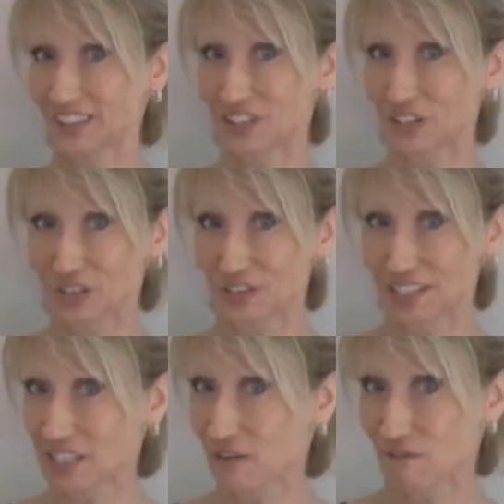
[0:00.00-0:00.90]

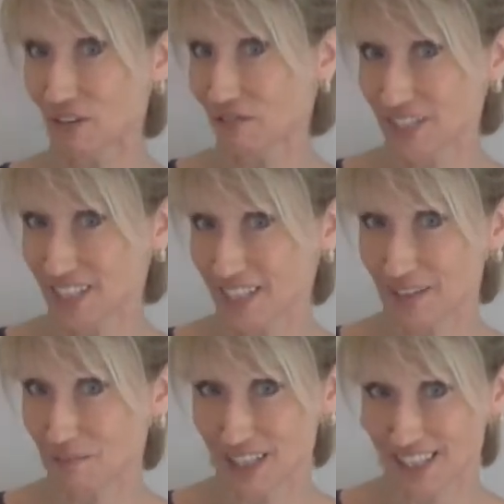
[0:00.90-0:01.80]
luxurious
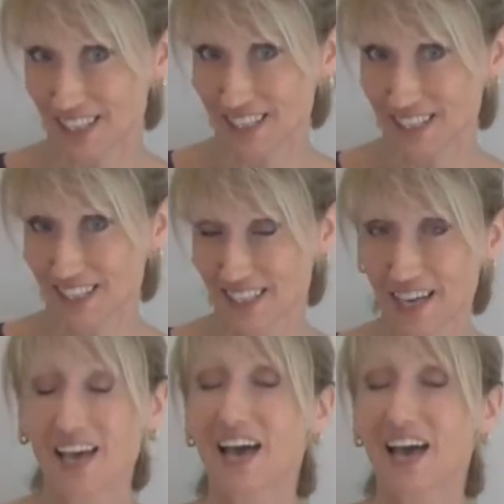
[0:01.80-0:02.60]
15 minutes